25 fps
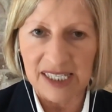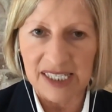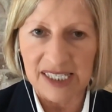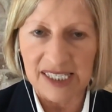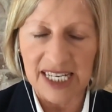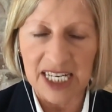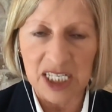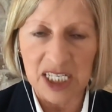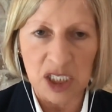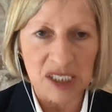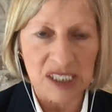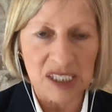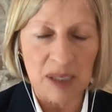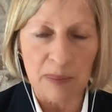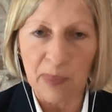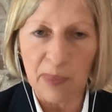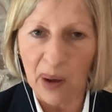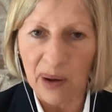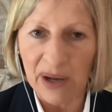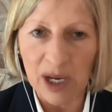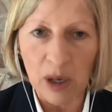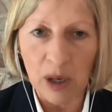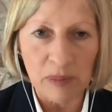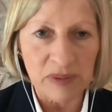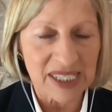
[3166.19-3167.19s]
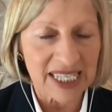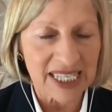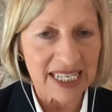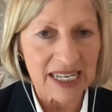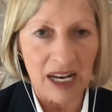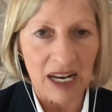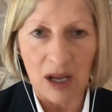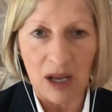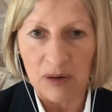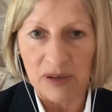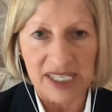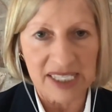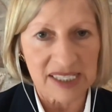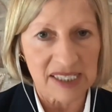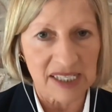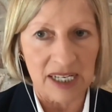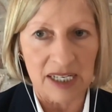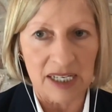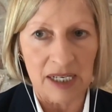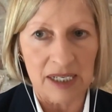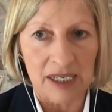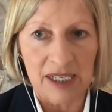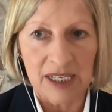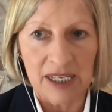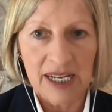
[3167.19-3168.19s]
that say just the biopsy alone is
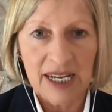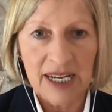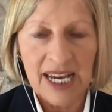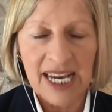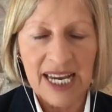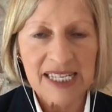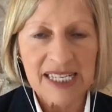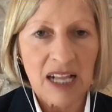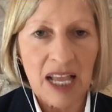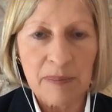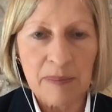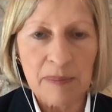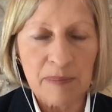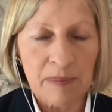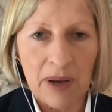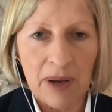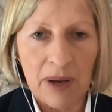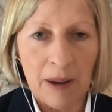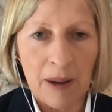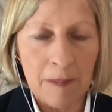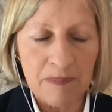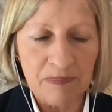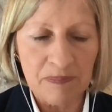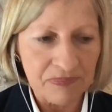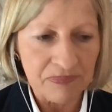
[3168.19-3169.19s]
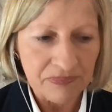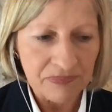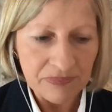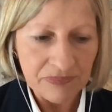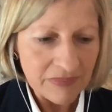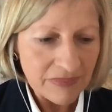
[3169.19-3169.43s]
going to, it's like, um,